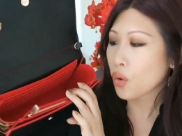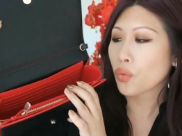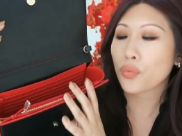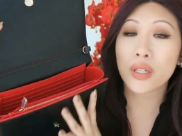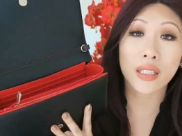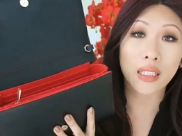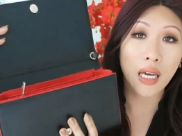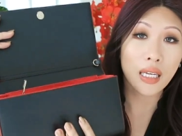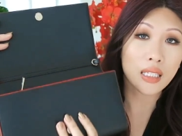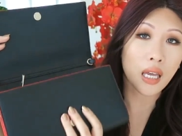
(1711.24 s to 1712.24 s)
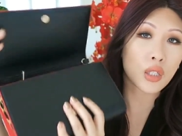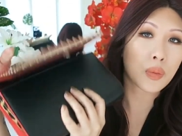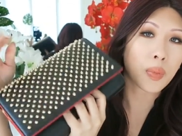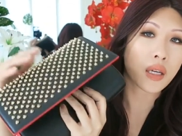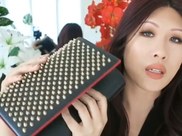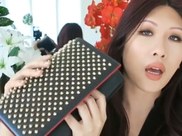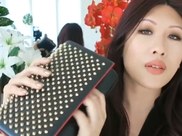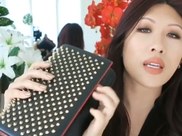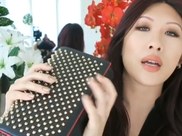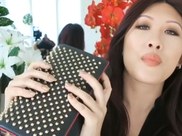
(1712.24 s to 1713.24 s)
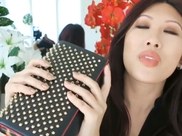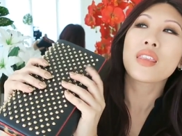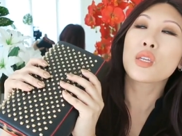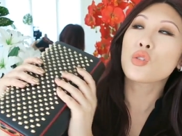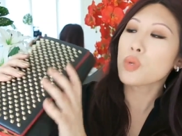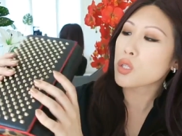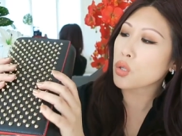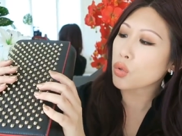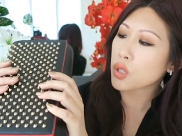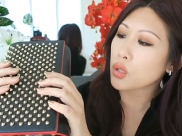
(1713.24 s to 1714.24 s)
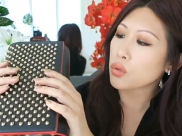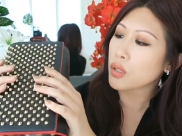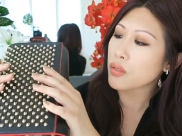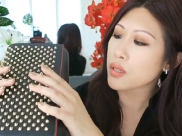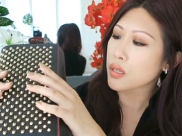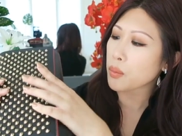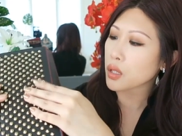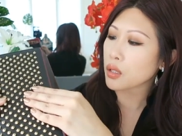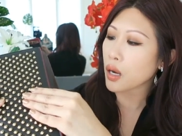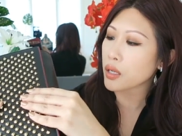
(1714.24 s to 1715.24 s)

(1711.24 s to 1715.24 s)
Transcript: Really nice. I just planned, I was like, this would be so cute in the summer.